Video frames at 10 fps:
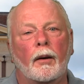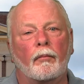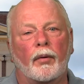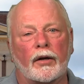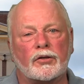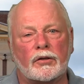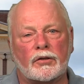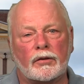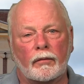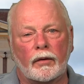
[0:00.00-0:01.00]

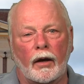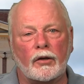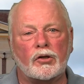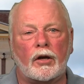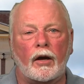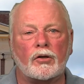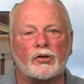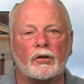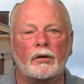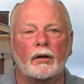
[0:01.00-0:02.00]
budgets,
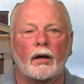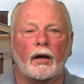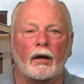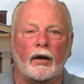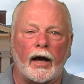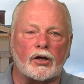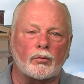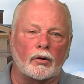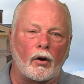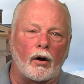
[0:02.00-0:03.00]
education, and
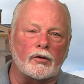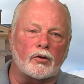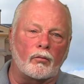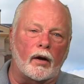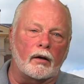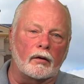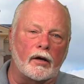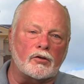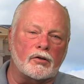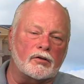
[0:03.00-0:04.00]
Nashua laws and
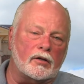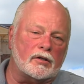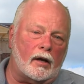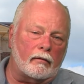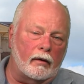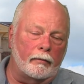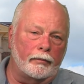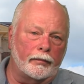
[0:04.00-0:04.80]
regulations, etc.